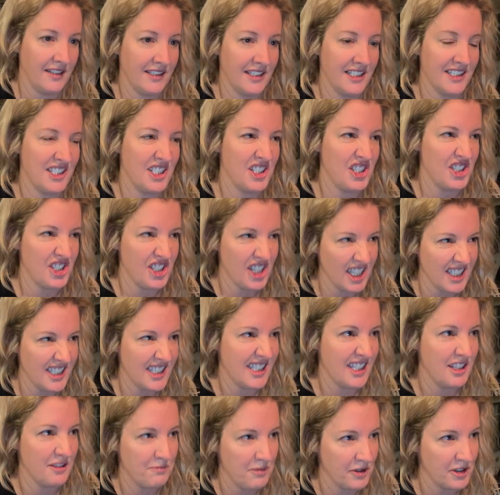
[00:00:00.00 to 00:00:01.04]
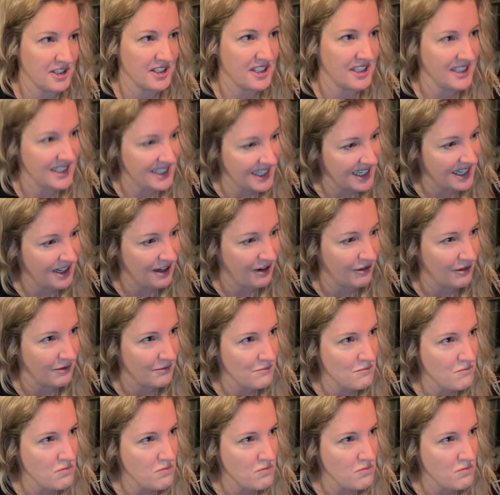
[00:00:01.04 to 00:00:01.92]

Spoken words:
because it shuts the person down.